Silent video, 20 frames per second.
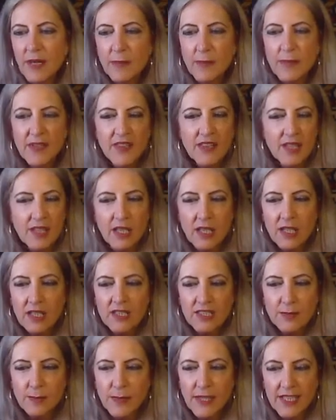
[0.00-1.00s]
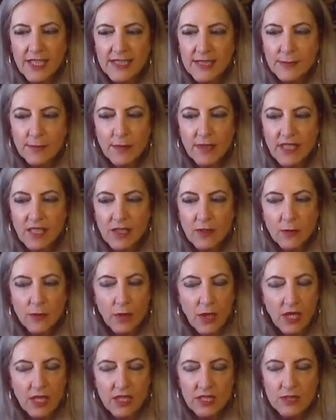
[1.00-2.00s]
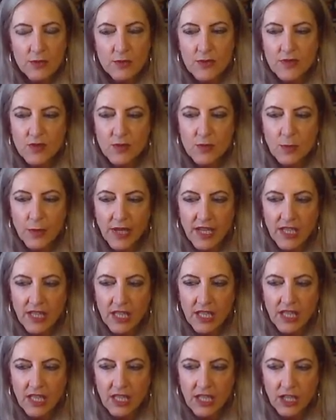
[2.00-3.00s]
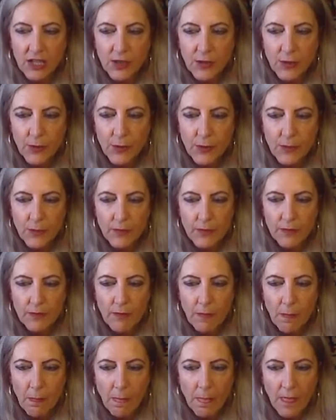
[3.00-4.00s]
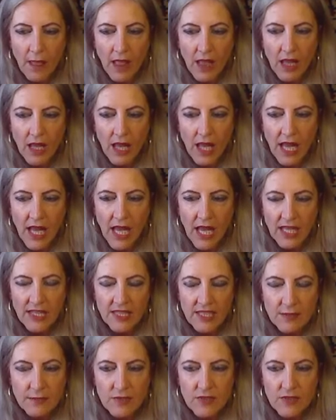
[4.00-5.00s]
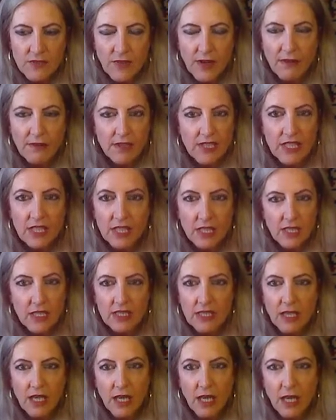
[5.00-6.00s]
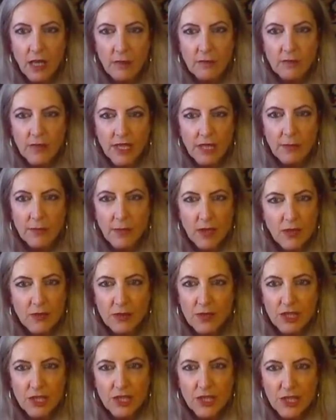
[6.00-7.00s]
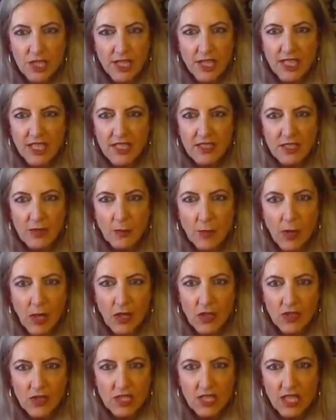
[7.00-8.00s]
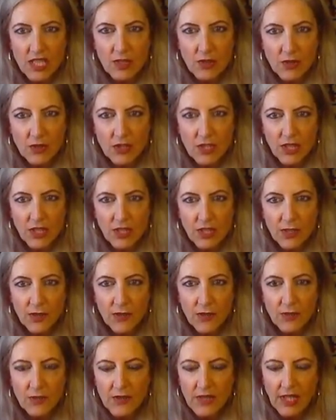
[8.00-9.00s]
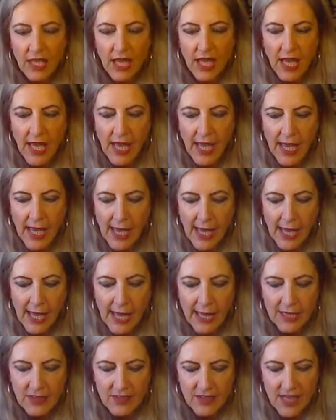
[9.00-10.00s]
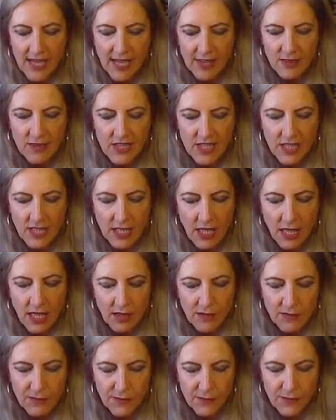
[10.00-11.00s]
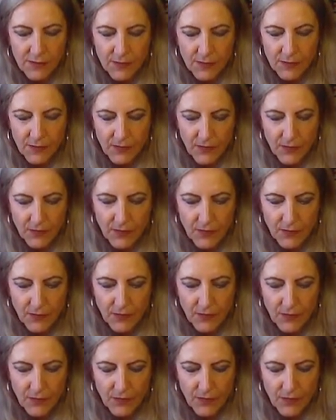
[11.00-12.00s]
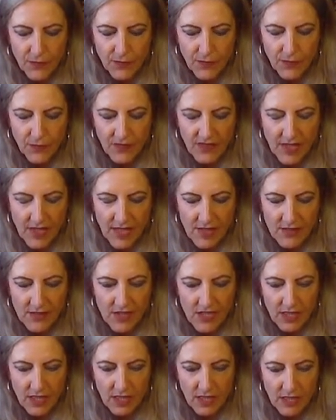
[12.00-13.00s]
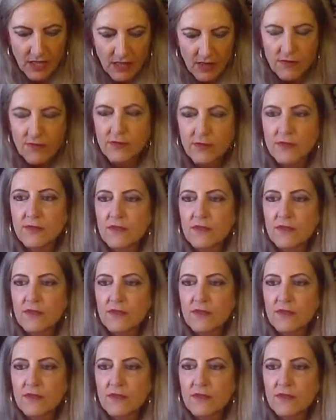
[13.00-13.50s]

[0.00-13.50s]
Maybe the last place where you worked was draining you and it was very emotionally demanding on you. And now's enough. Now's enough.